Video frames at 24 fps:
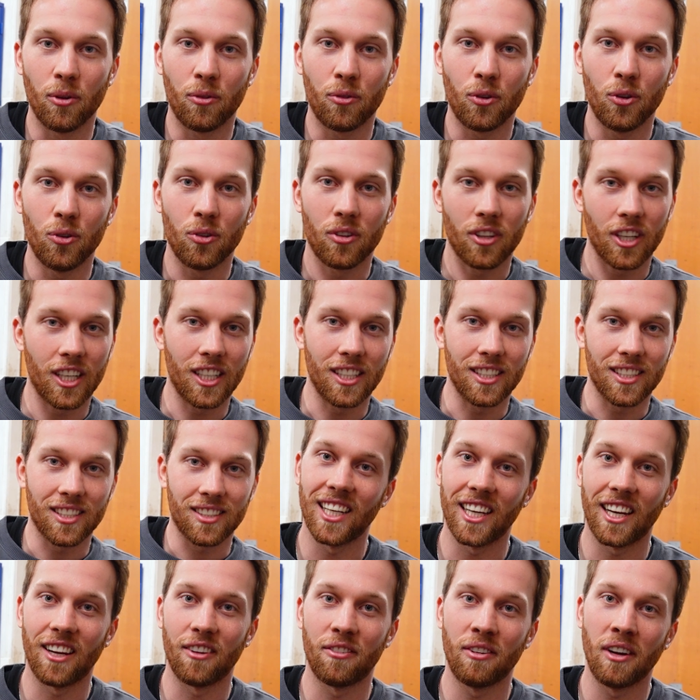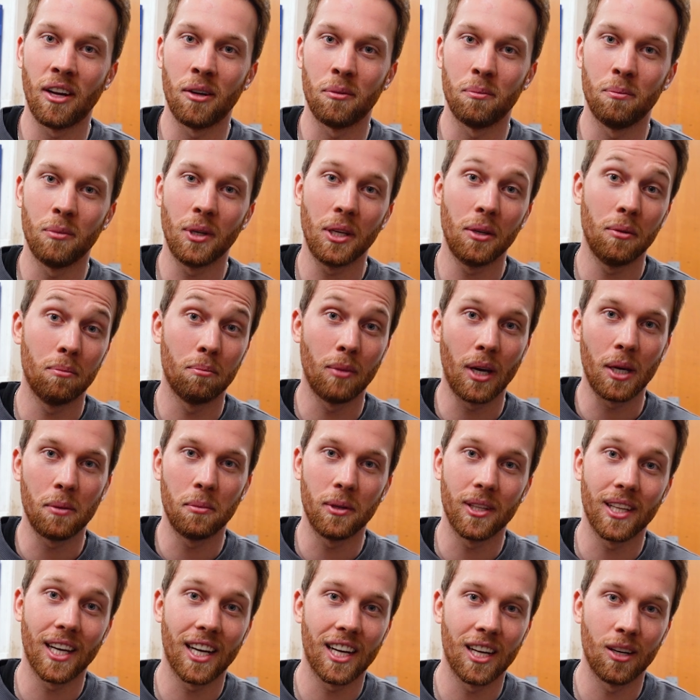a few things that have helped me,
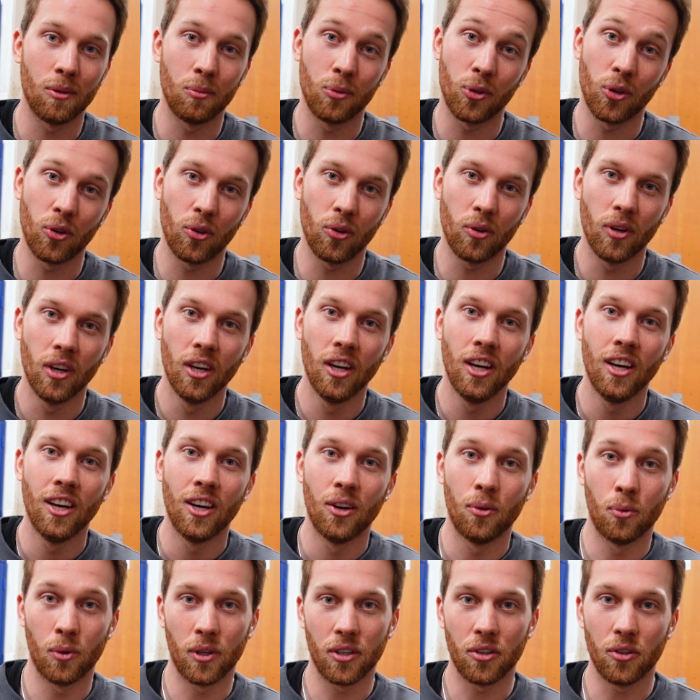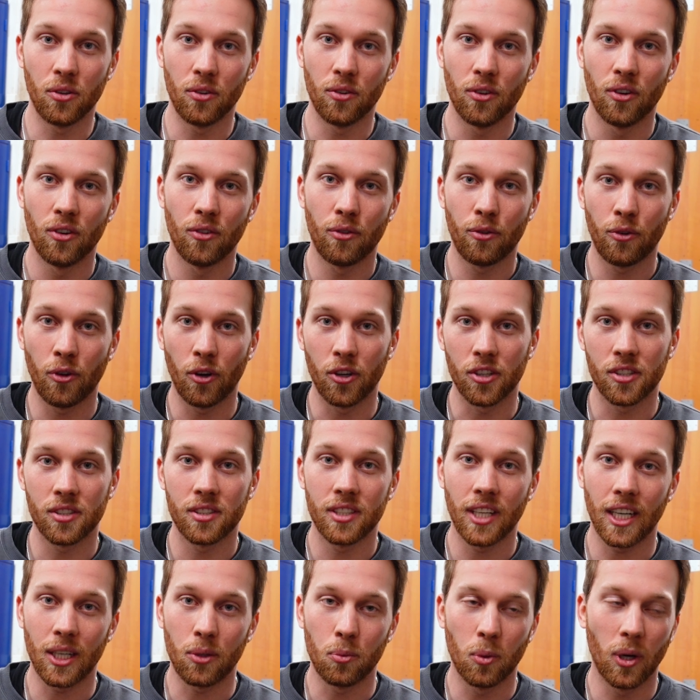maybe they help you when you first
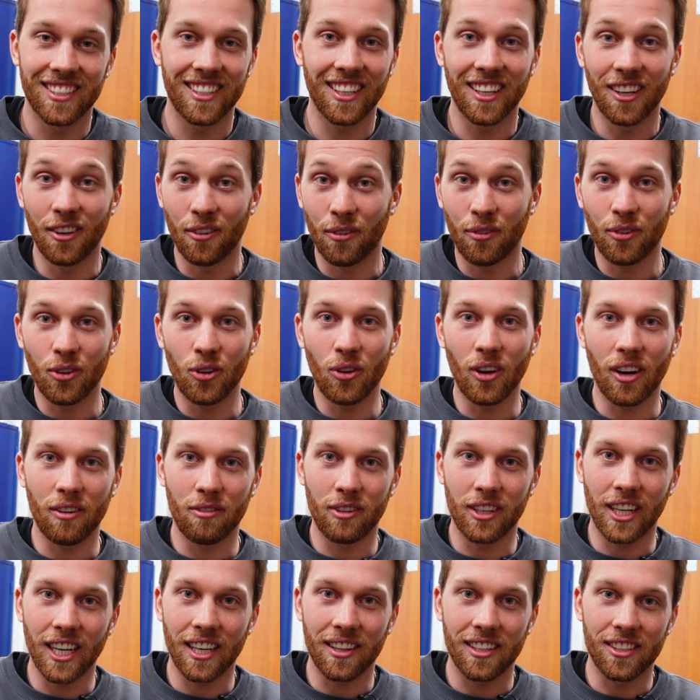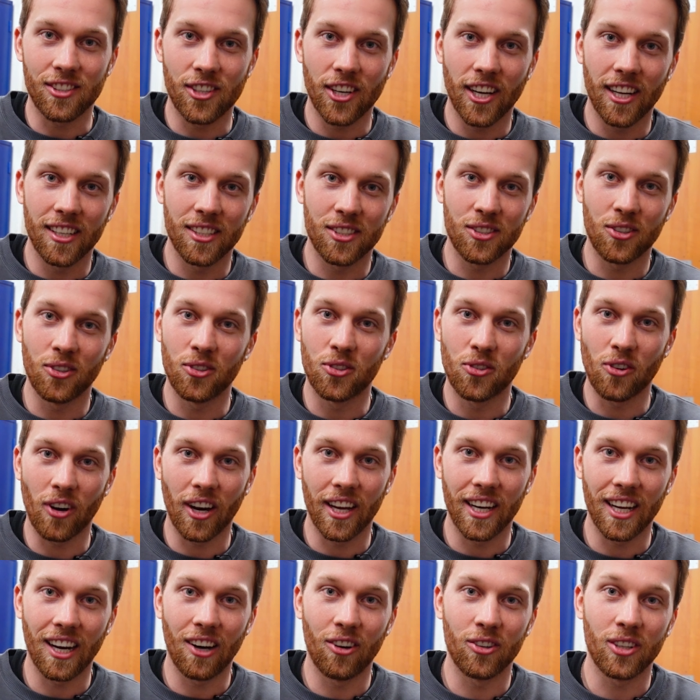TIG weld. If you ever get the chance to try
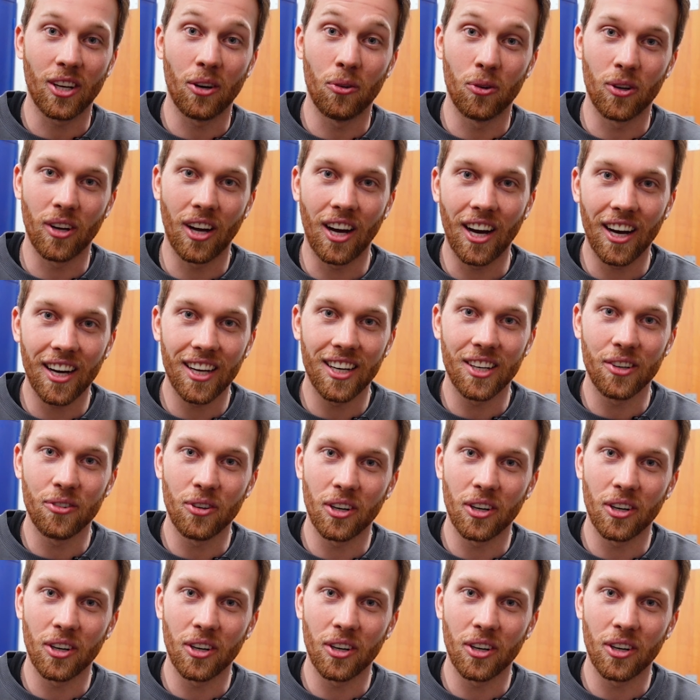it out, I would highly